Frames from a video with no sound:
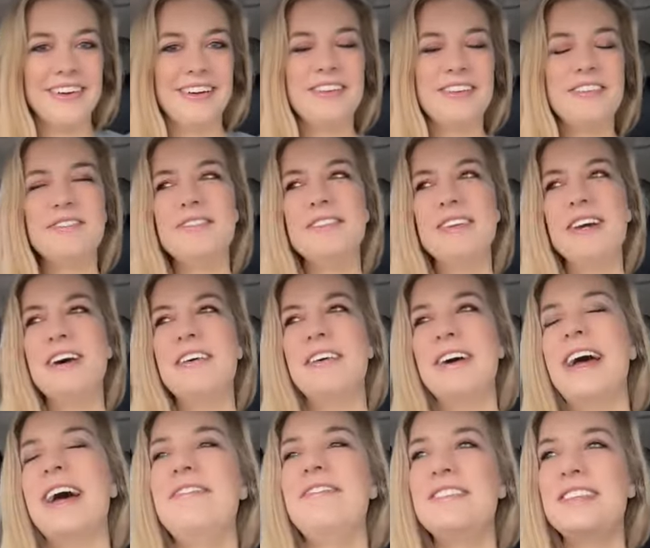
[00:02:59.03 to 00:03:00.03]
I don't know.
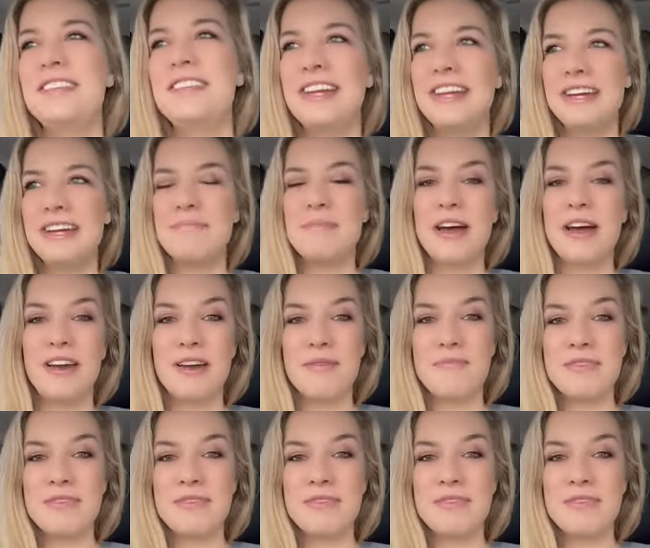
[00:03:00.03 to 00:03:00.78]
I have to think about it.